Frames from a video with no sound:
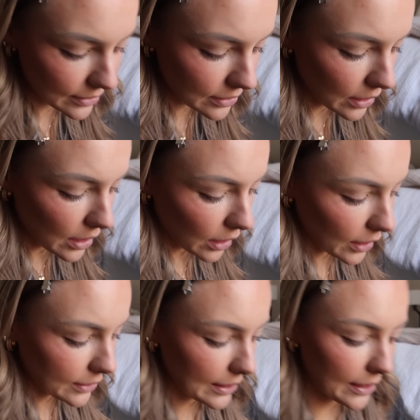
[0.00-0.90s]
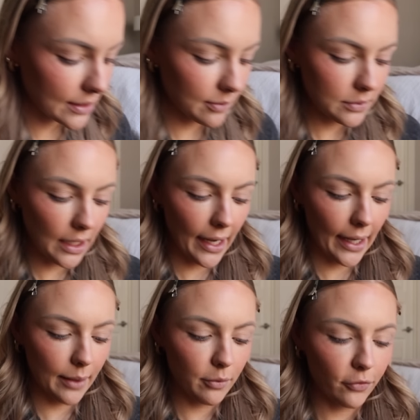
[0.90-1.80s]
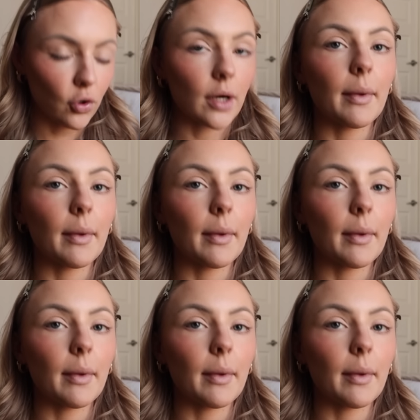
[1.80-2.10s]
It's gonna take some time for